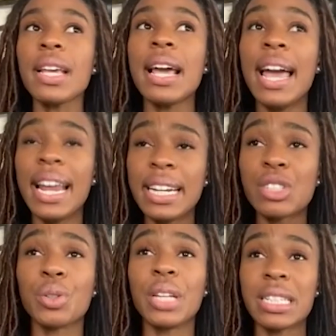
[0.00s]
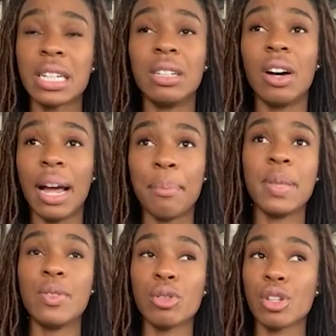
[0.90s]
And so that's a lot. I
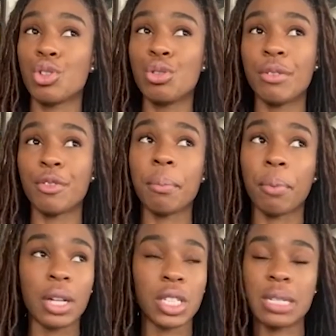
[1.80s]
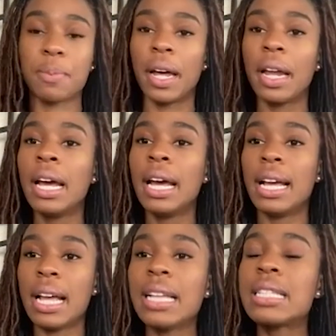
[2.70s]
mean, those are two different projects, but
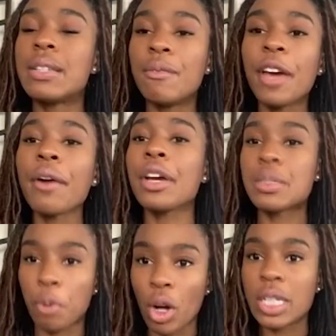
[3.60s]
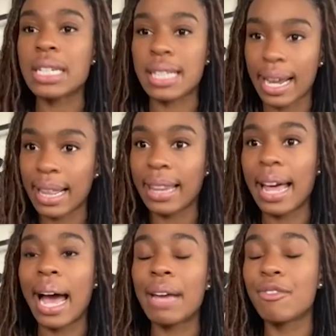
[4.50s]
it's various projects like that
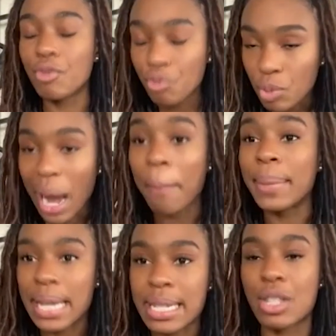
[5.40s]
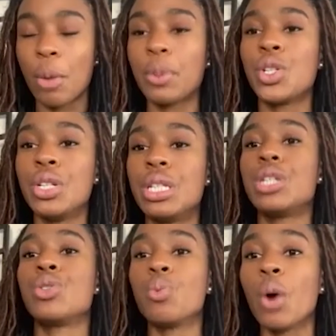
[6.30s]
that I'm getting the opportunity
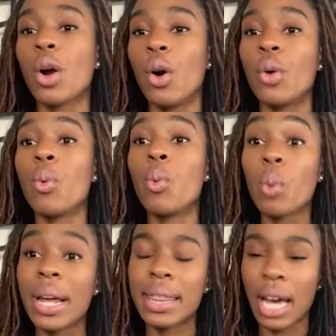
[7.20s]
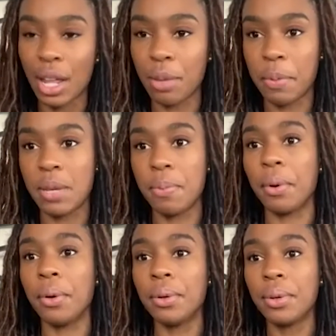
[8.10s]
to work on with other people.